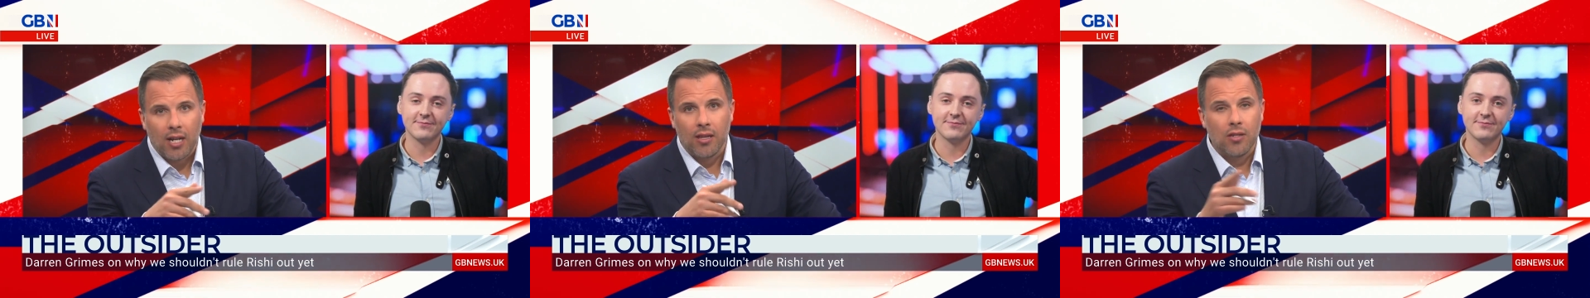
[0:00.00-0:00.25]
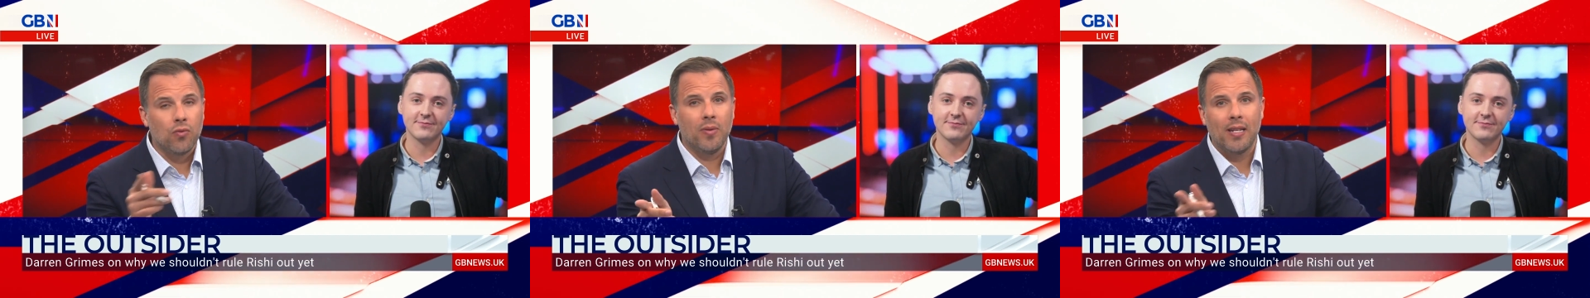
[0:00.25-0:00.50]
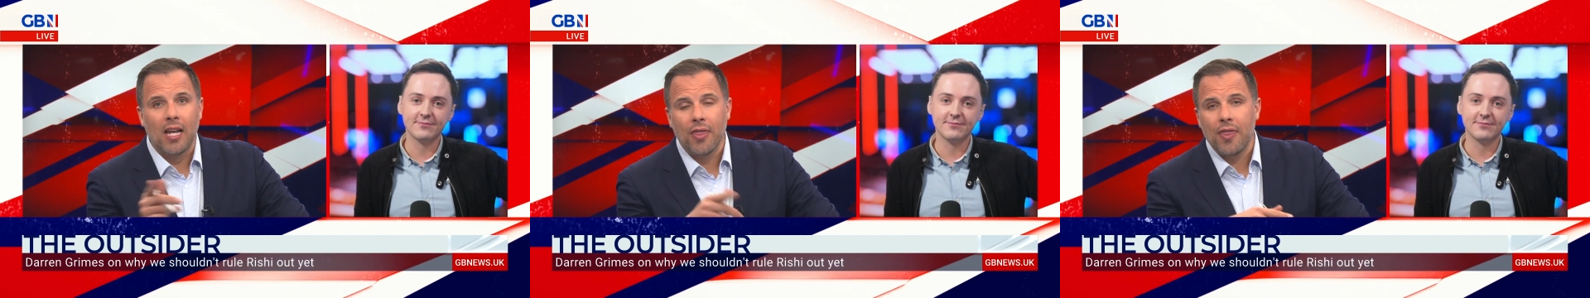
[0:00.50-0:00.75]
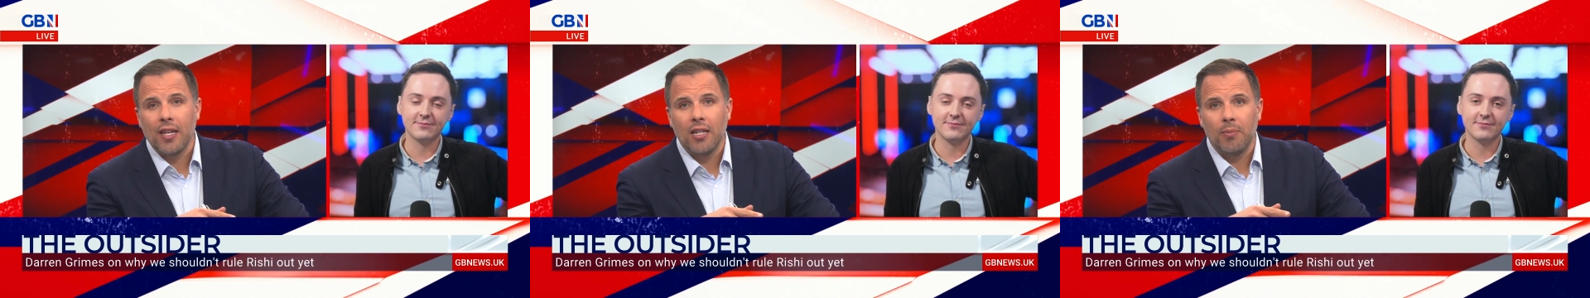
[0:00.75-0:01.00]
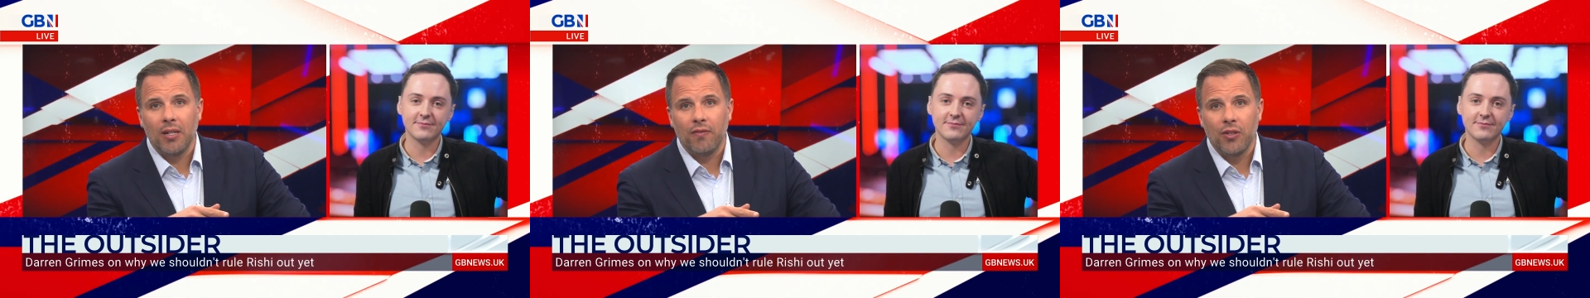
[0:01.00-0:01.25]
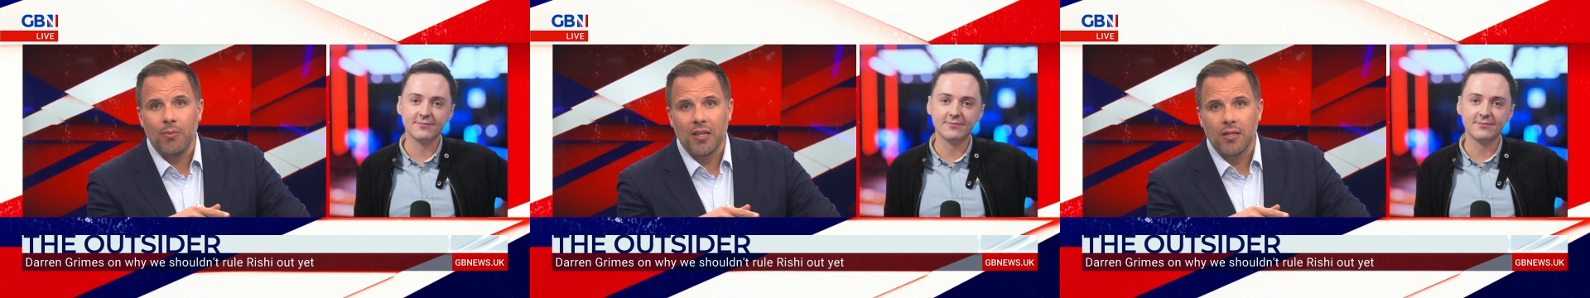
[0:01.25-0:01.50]
Speaker 1: Darren, this would have been unthinkable
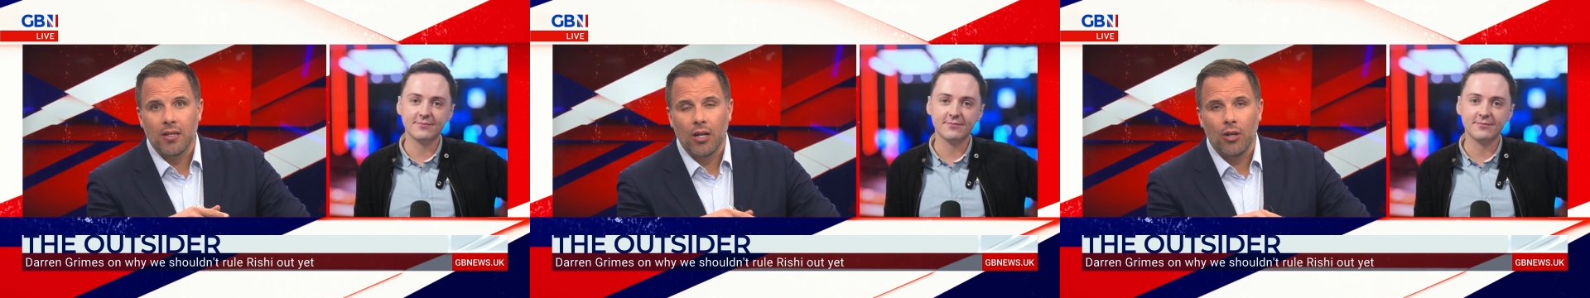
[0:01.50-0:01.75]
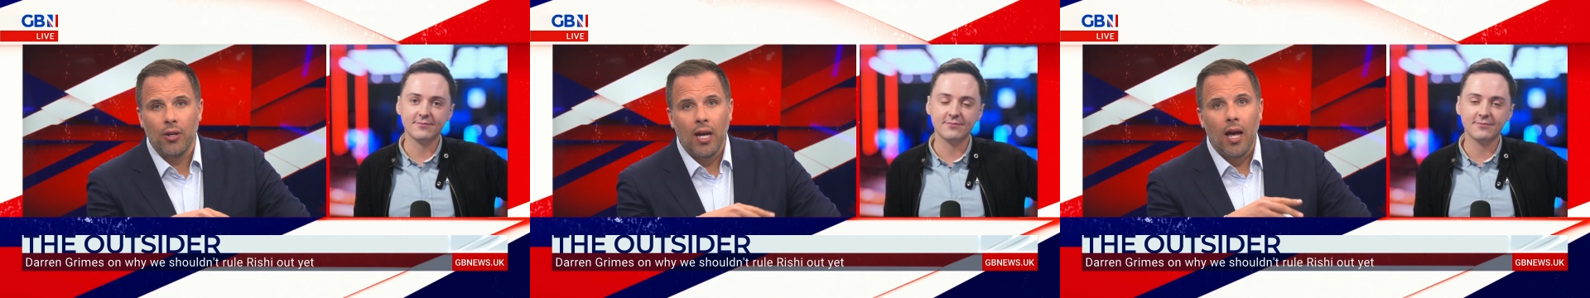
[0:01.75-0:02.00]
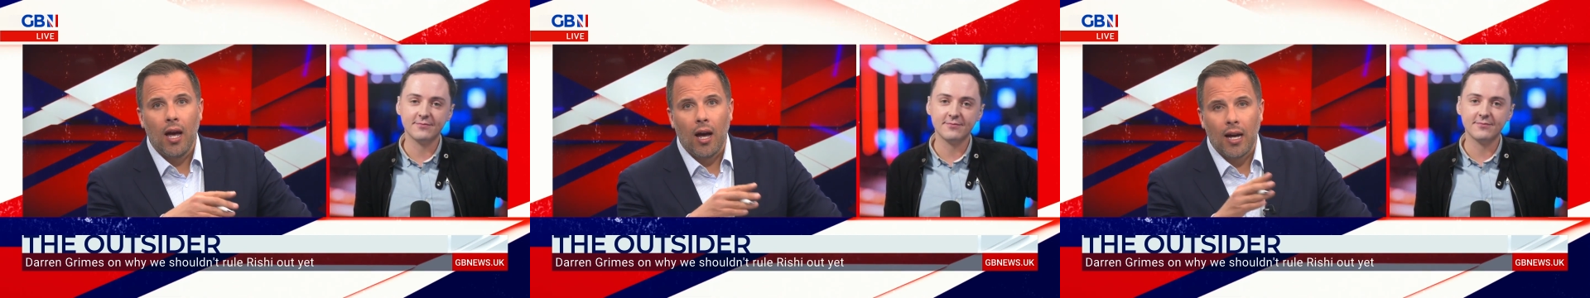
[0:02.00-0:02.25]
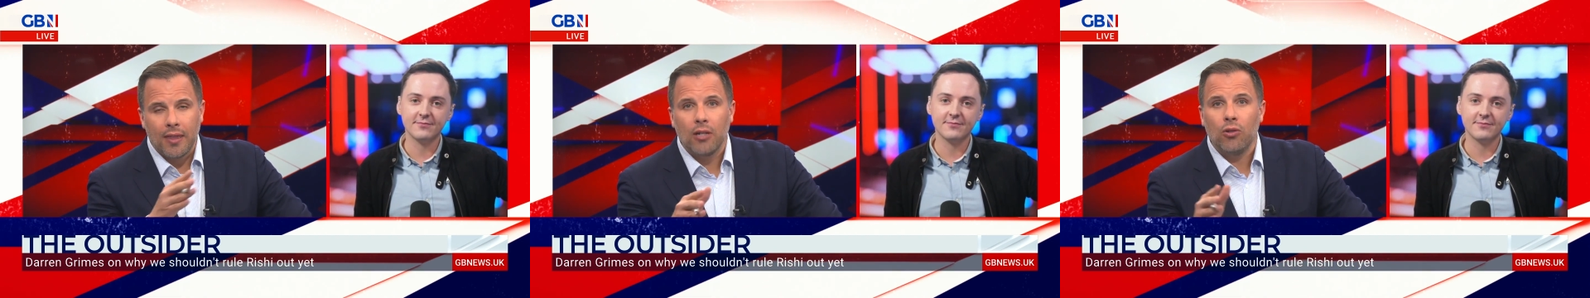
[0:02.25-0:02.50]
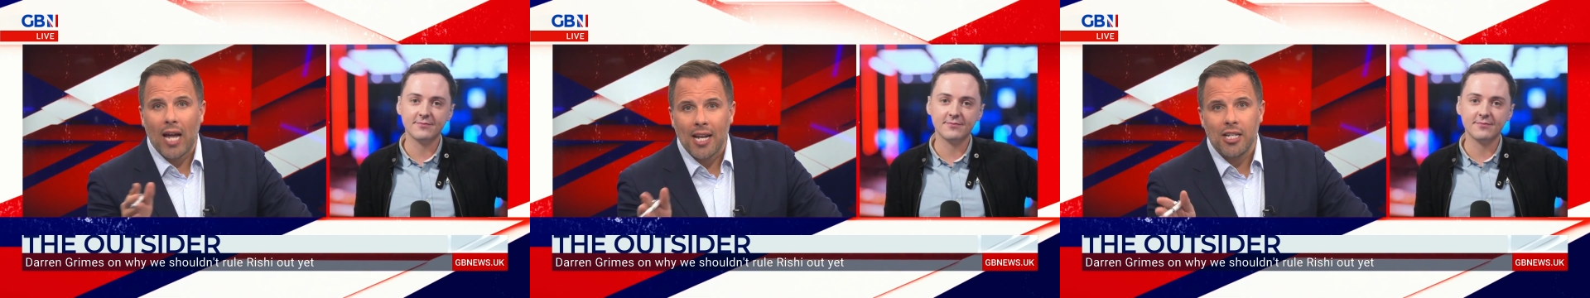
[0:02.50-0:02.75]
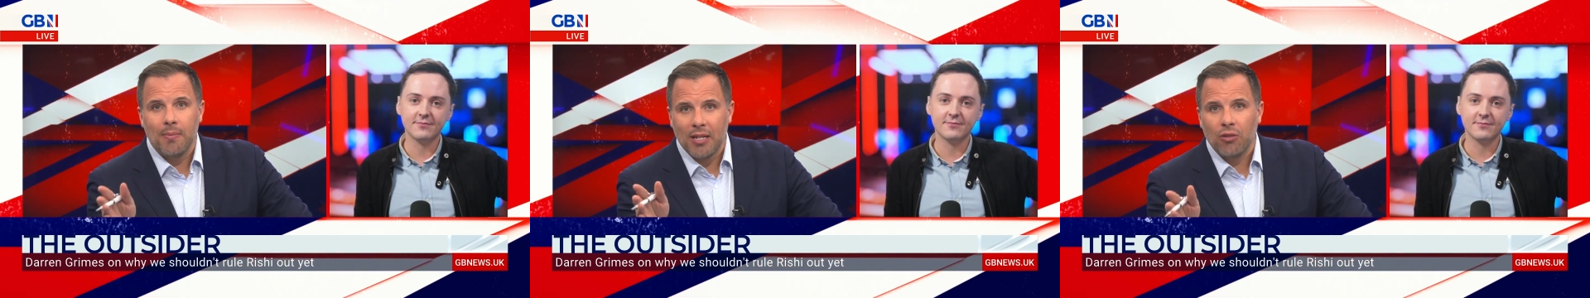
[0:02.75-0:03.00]
a few months ago. I think would
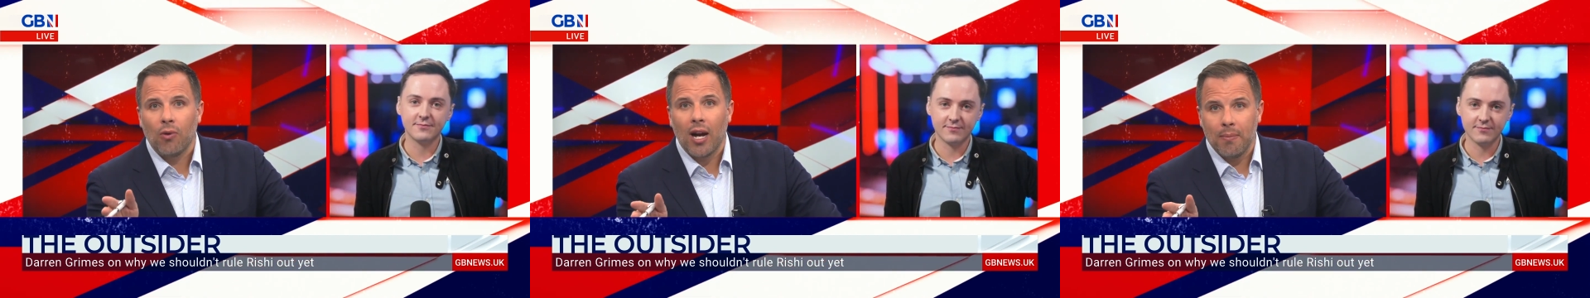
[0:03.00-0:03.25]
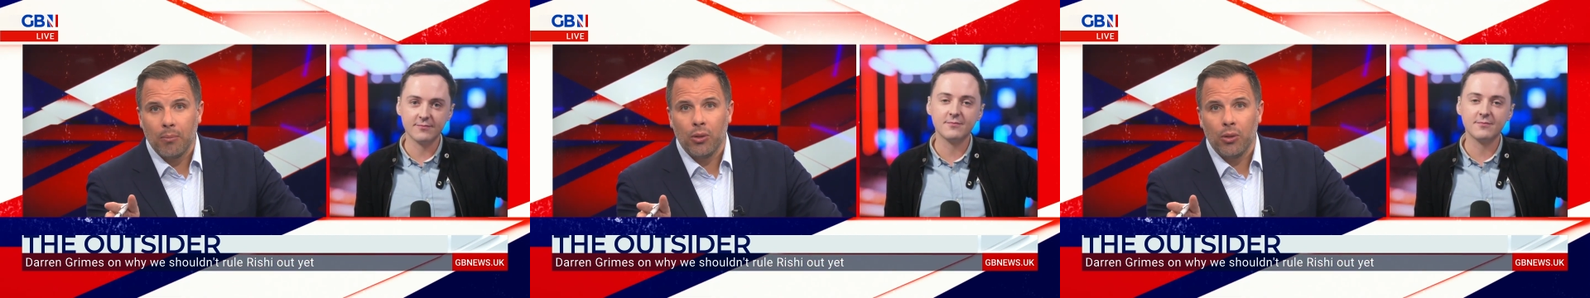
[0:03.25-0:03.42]
actually be the right